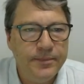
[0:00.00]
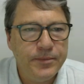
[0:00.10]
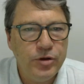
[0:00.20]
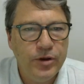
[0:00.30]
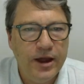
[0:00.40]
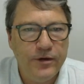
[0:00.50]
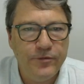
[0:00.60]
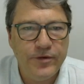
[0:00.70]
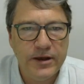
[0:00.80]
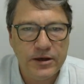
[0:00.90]
You
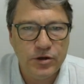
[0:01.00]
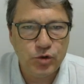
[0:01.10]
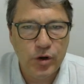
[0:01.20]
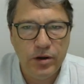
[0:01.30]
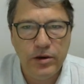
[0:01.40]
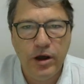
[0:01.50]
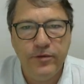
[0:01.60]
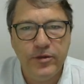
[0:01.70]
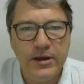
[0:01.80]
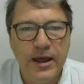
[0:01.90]
have control
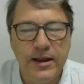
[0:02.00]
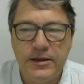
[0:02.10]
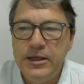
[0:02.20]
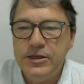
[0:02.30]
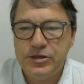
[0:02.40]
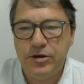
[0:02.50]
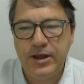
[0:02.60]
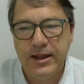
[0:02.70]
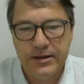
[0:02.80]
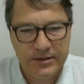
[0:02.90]
over the color. So
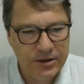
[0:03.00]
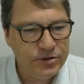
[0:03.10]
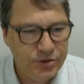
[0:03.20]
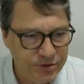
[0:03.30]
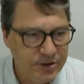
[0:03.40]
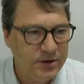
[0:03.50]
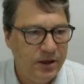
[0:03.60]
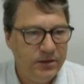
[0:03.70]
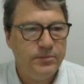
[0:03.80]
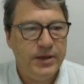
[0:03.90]
contours can
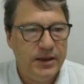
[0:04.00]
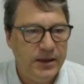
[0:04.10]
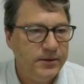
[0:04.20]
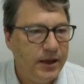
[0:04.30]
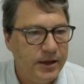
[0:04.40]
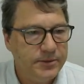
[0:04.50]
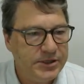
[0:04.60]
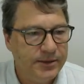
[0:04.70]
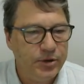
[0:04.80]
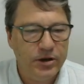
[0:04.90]
either be
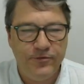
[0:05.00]
some kind of